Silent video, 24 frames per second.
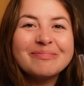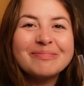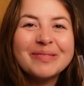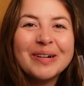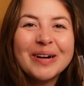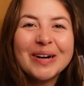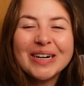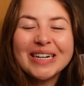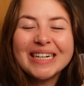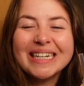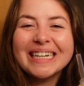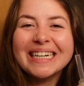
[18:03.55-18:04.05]

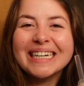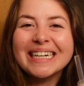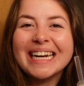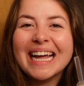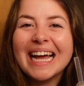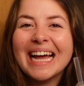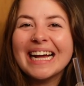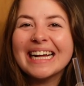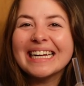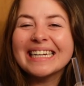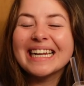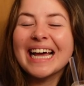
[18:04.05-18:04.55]
morning
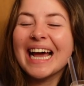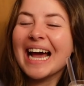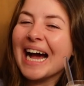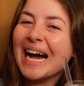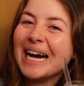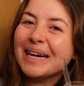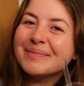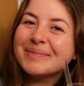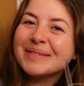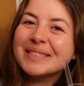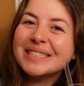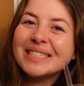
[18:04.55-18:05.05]
and
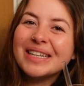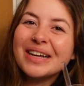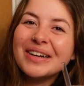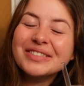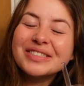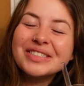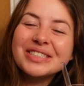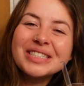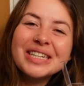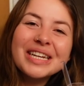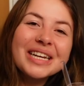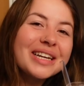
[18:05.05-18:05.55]
happy
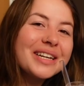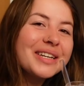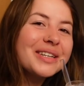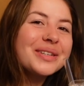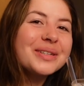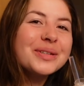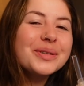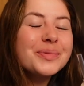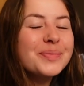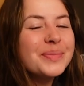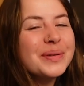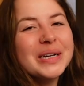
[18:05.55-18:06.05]
launch day,
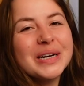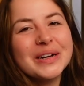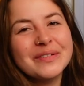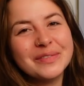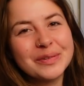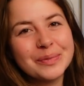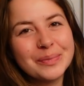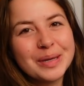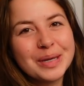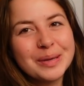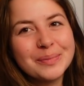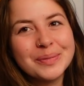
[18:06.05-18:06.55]
you
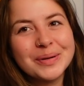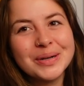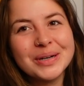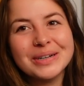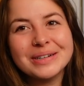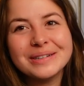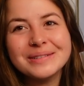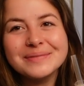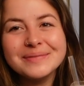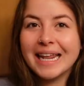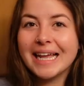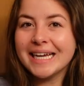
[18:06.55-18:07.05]
beautiful
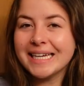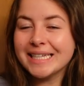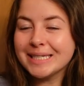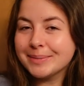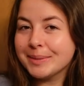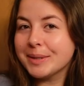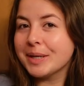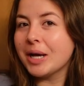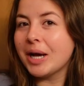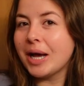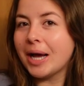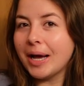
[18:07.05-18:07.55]
people. It has
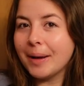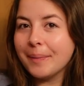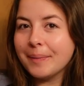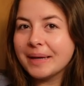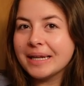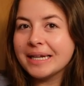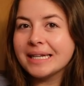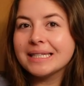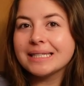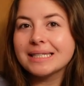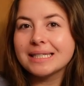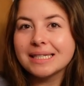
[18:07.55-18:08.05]
been a hot
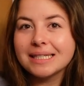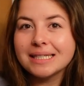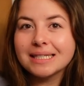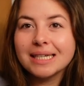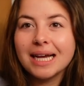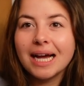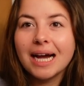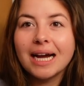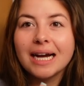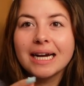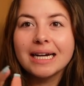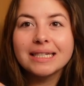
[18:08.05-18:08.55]
minute since
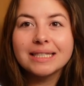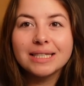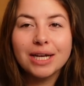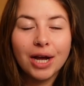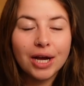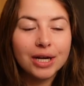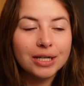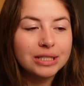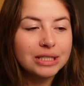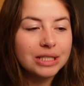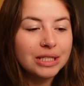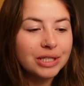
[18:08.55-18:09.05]
I
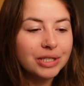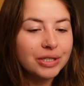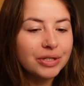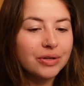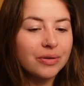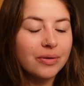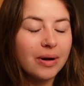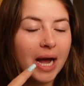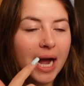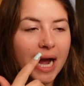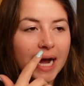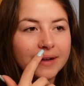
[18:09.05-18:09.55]
talked to
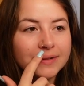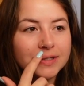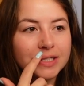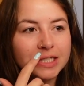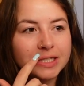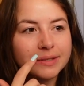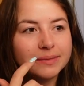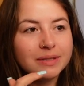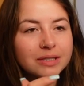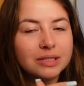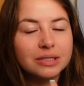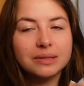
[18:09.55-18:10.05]
you. I've
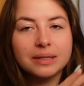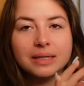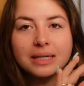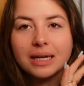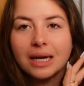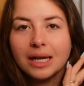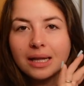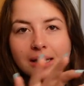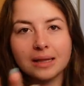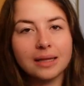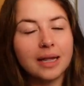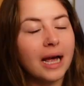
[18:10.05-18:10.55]
just been doing
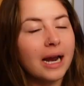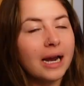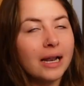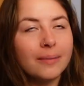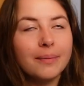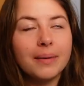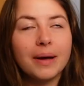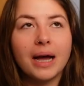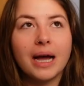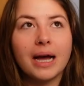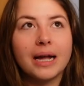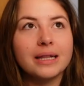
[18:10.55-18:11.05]
a lot of
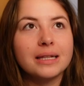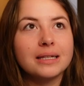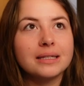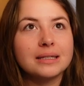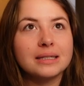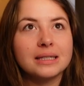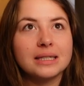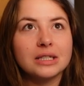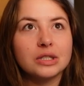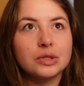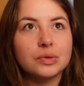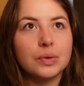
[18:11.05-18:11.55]
behind the
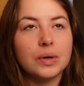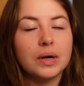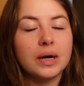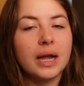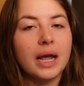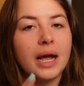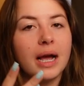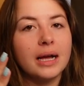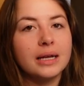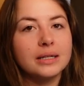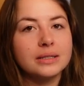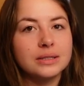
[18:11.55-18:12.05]
scenes work,
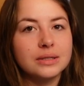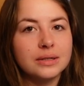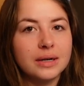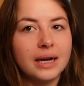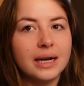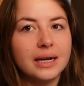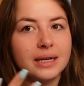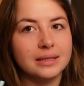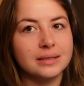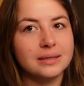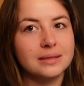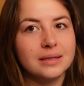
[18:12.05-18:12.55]
as you
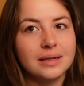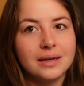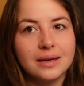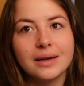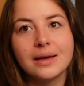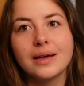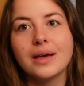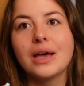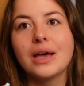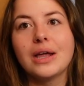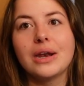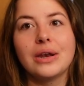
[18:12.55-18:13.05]
guys
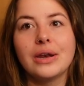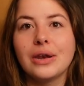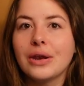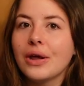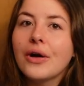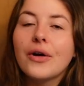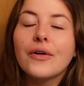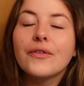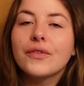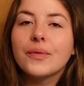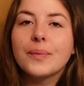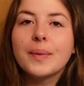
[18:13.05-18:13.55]

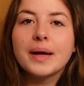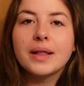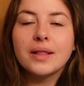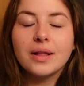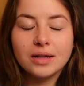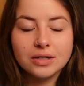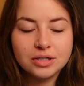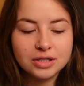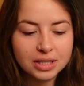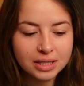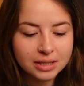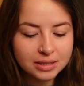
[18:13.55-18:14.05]
know. For my
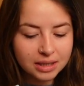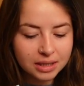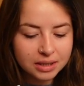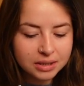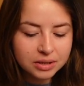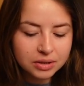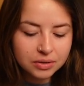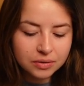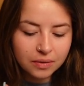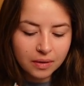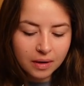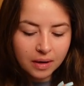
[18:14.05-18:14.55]
launch days, I
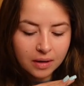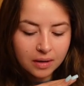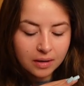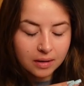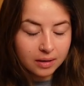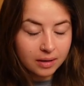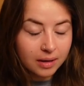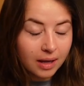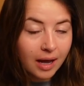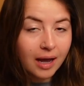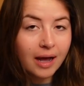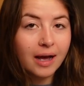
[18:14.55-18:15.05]
do a
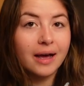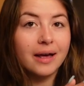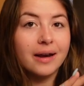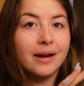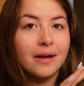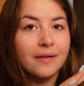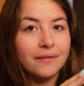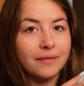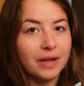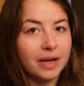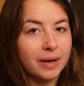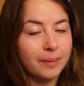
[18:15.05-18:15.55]
lot
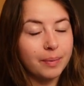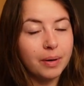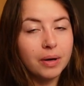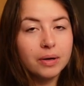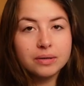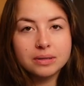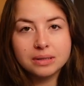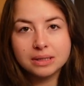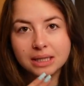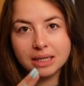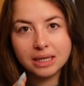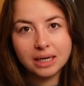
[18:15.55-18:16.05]
of like
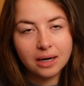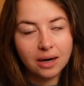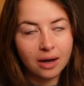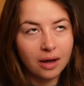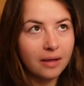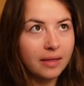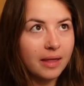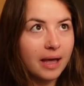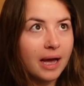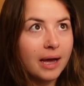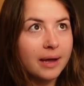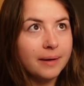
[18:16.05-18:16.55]
posting and
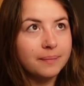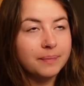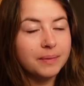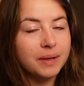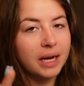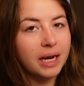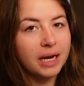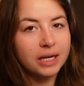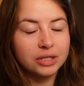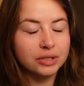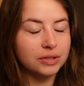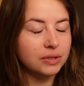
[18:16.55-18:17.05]
all that,
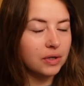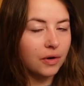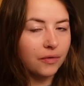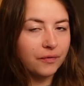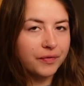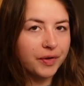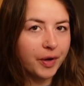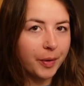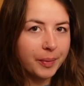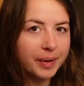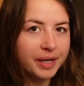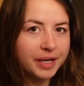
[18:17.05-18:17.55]
and I just don't
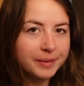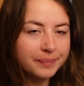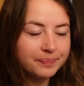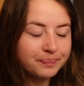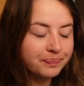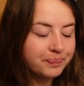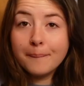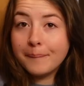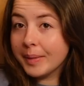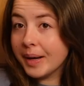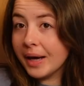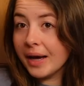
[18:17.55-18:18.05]
film it.
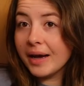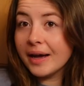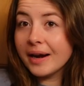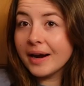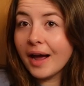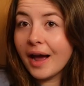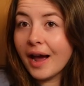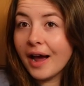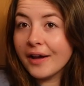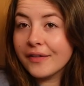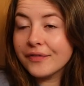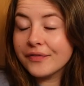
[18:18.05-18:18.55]
But
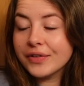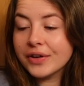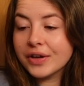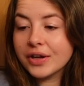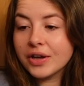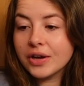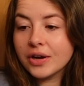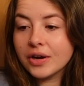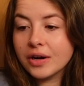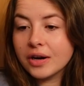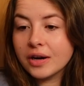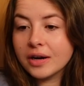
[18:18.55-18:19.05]
I
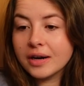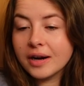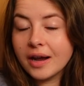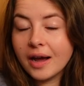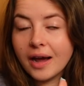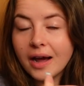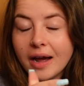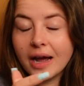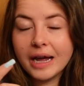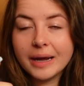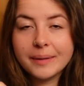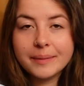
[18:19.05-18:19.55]
figured
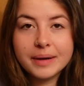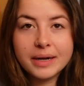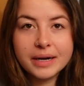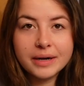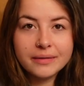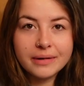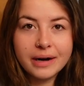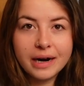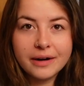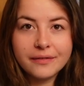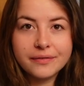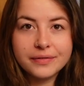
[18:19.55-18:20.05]
I'm getting
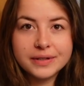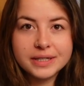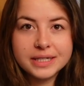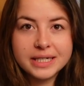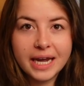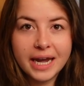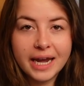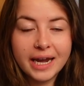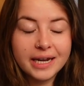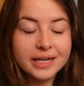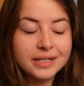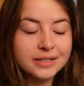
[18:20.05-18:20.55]
ready for the
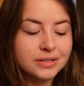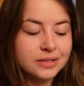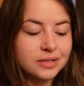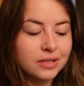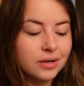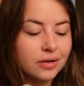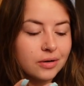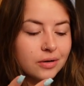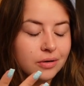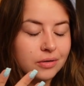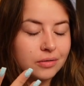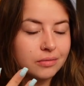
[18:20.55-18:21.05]
day,
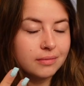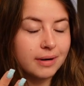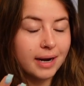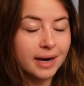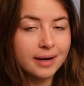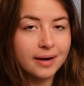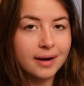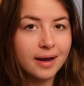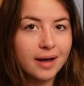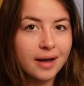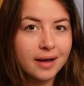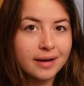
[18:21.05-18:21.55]
so why
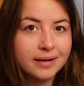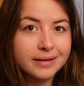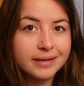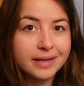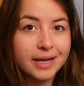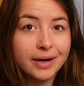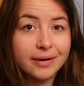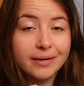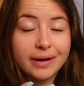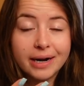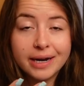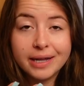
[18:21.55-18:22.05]
not
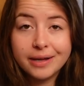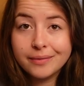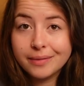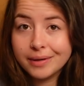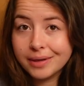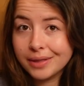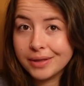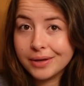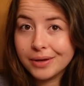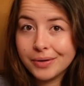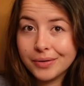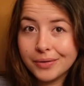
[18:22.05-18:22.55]
get ready
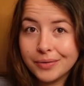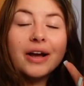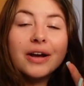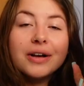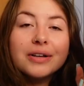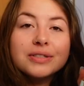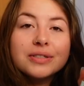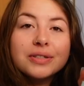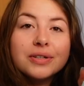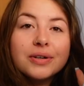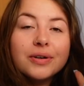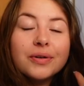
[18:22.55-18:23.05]
with you? I
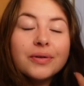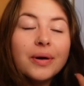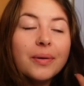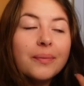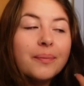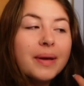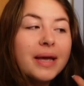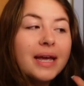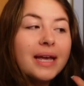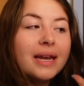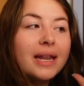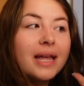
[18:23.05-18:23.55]
also
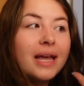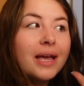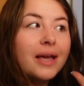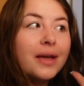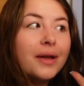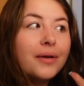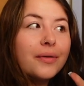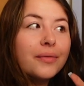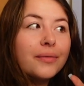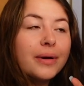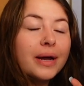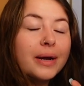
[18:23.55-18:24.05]
made
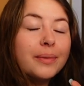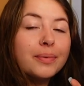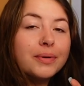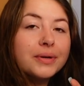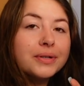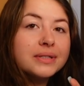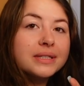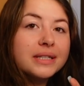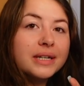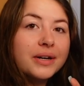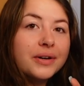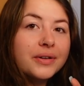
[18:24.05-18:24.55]
a Red
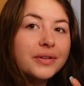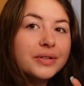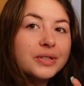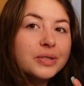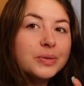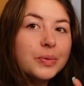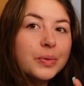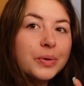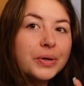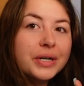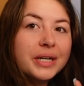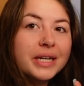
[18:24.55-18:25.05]
Bull Zinger
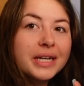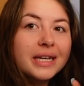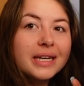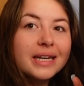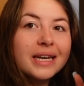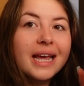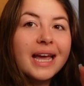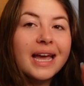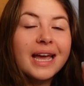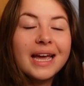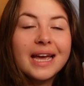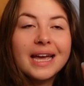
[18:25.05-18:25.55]
this
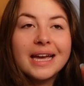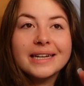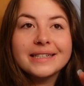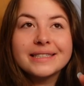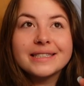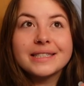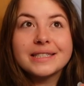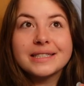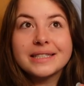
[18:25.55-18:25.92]
morning, and